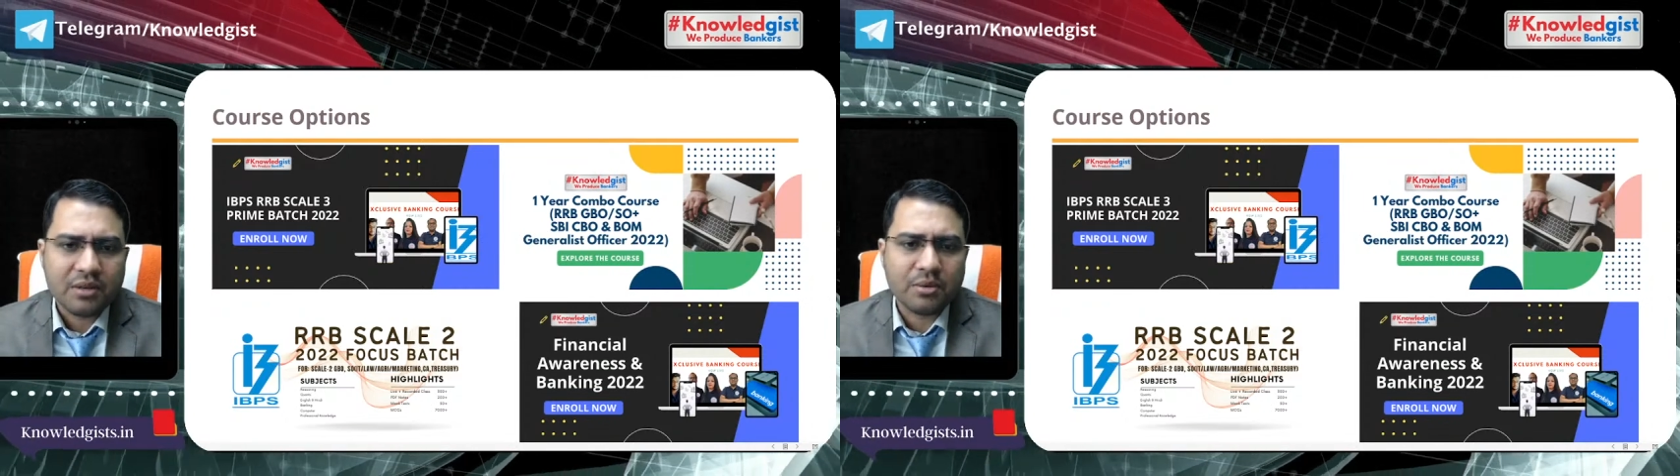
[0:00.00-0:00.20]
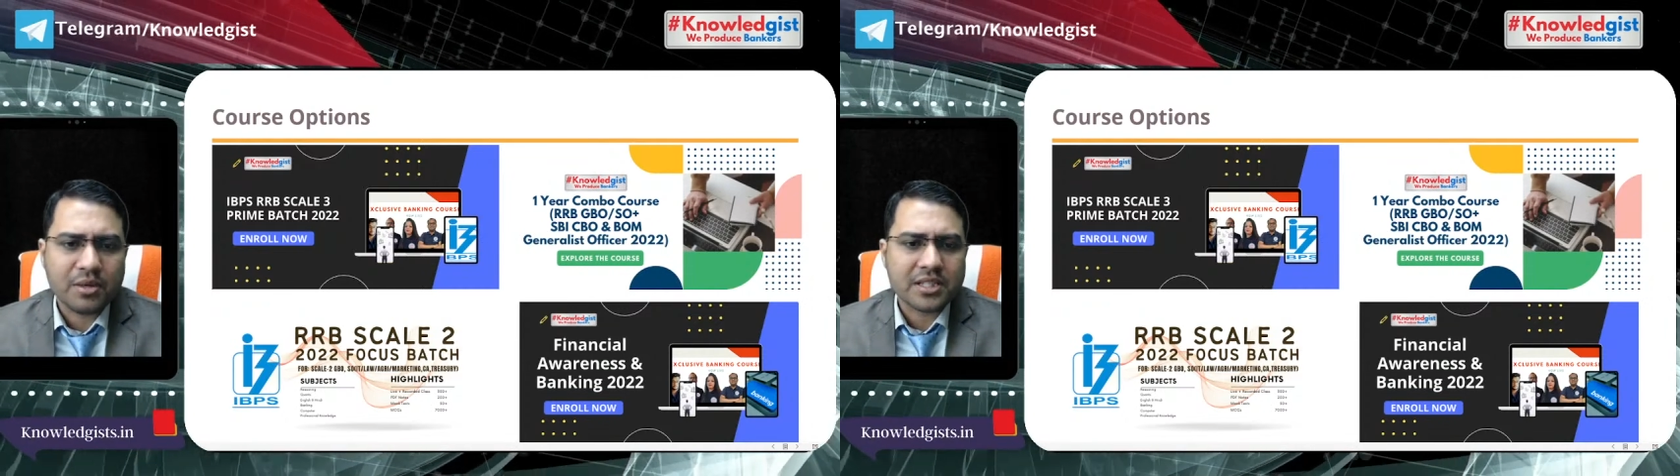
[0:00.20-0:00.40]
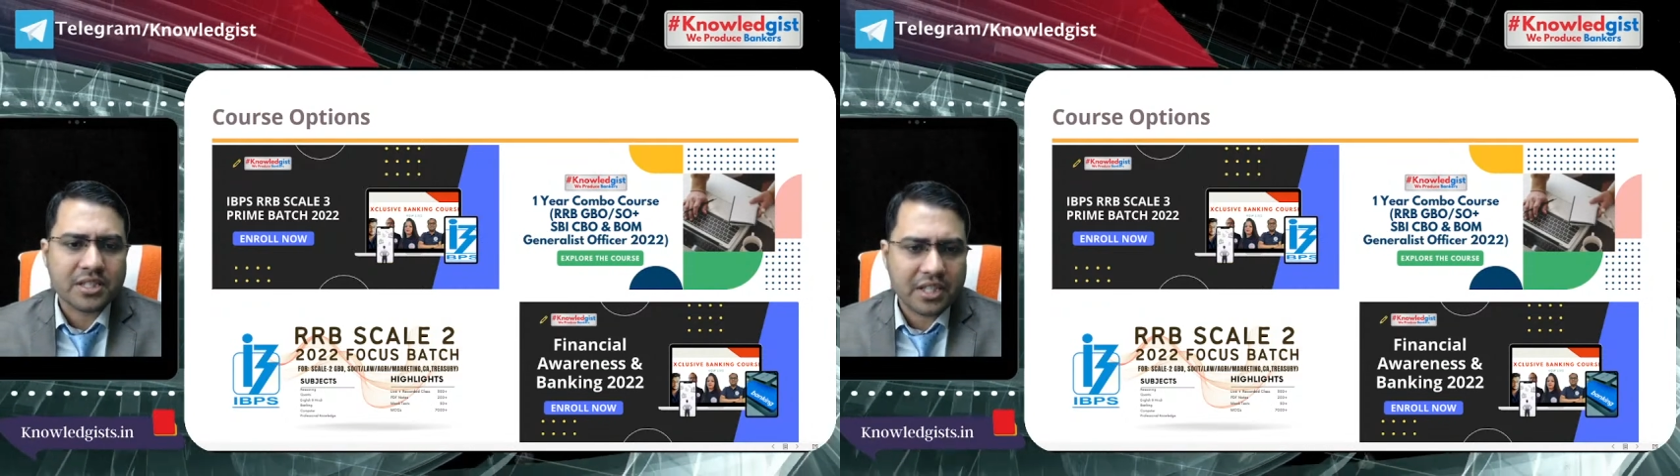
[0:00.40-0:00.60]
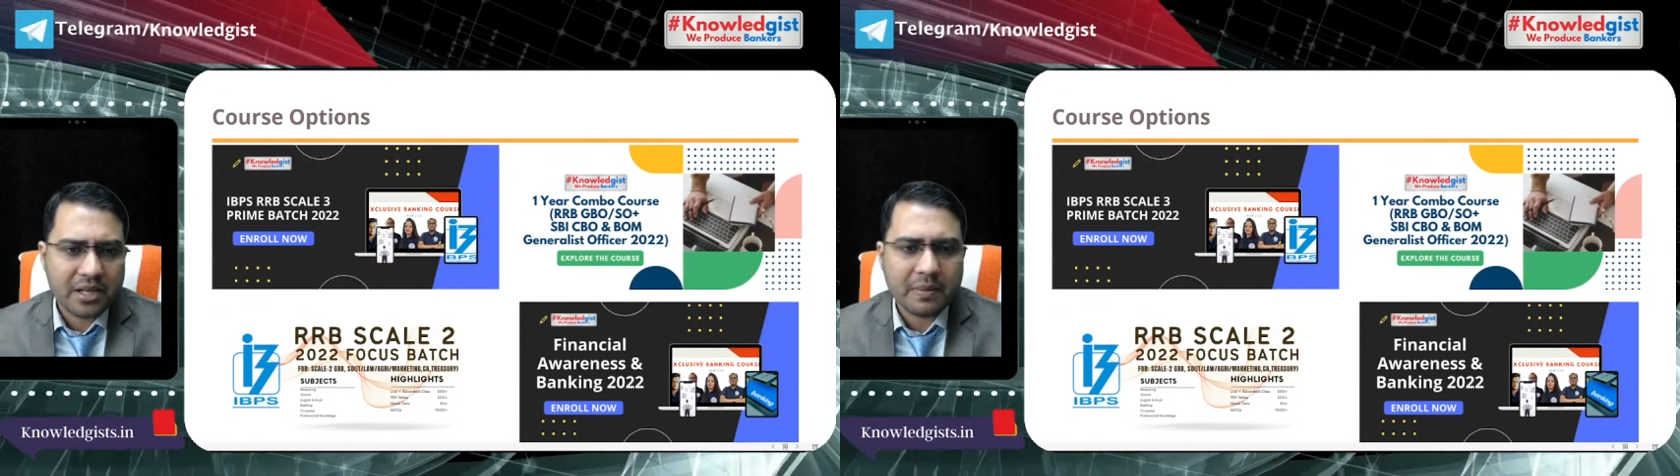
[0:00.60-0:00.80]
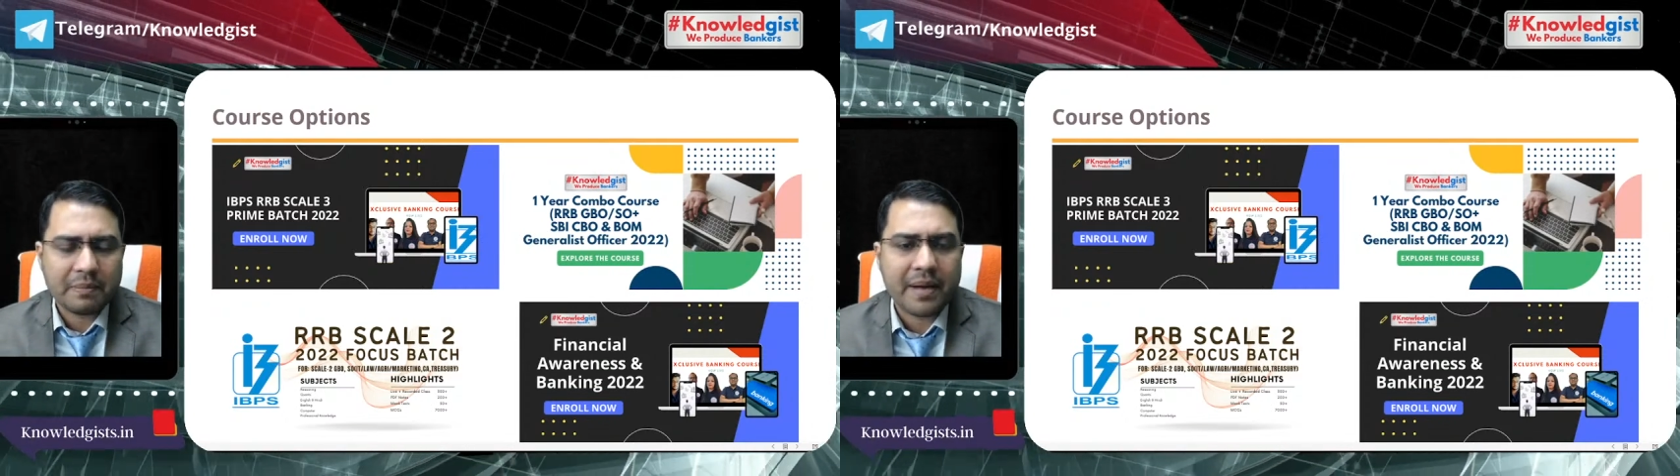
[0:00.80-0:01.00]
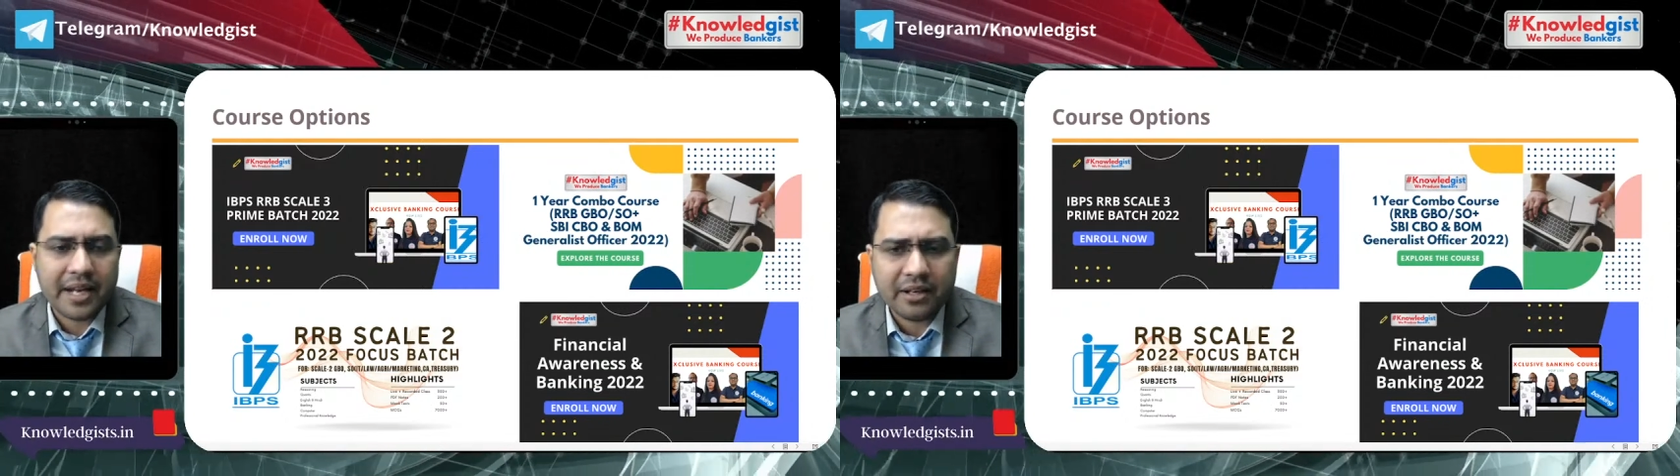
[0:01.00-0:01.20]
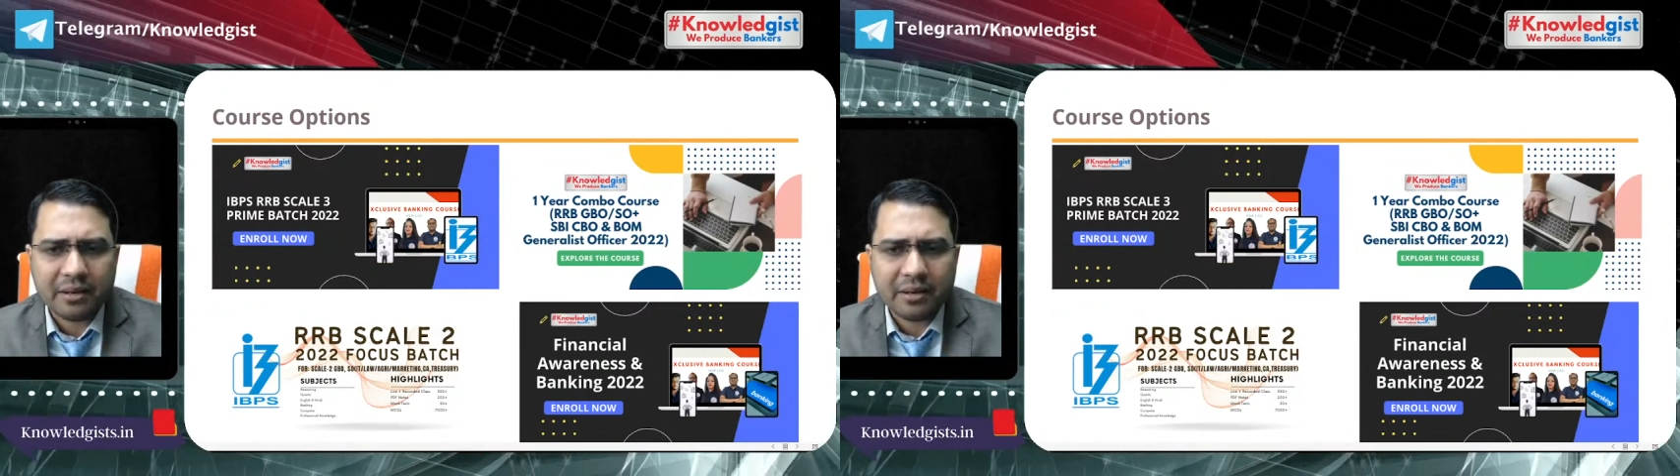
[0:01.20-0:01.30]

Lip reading: who was still preparing,